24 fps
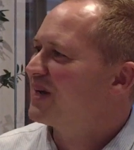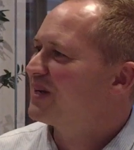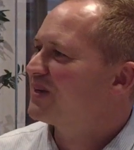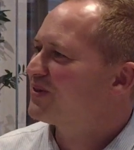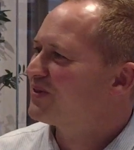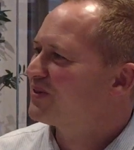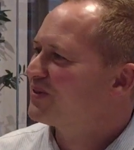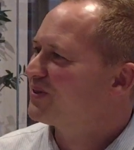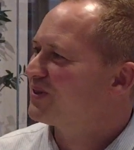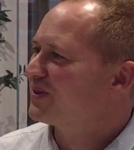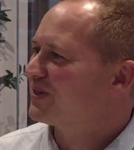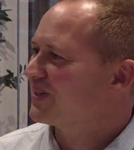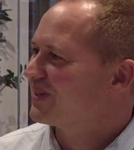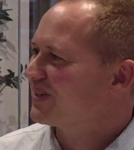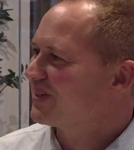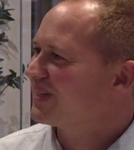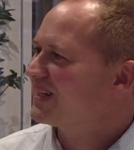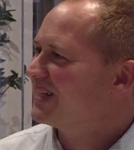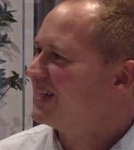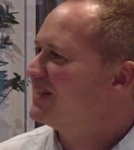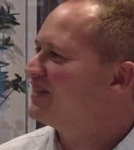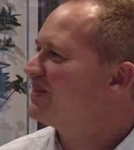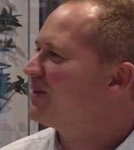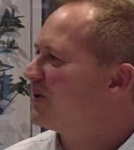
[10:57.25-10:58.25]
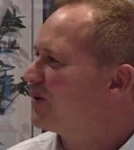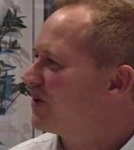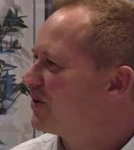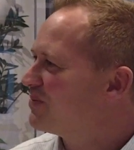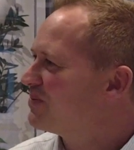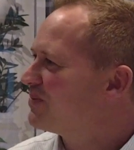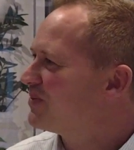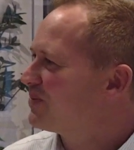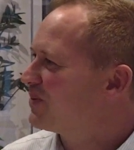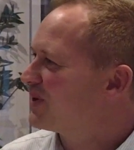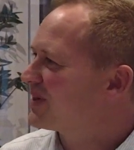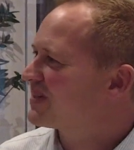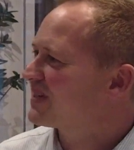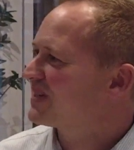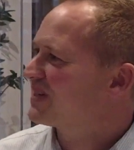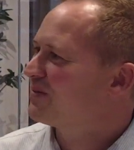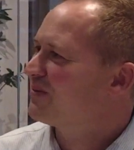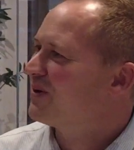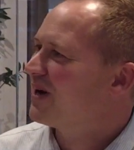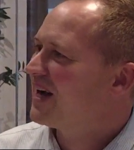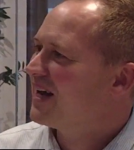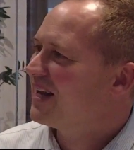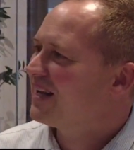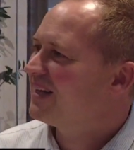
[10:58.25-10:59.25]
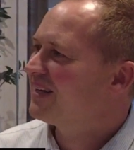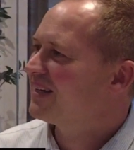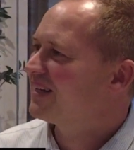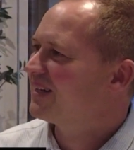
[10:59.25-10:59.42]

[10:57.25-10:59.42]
you should clean your home once in a while,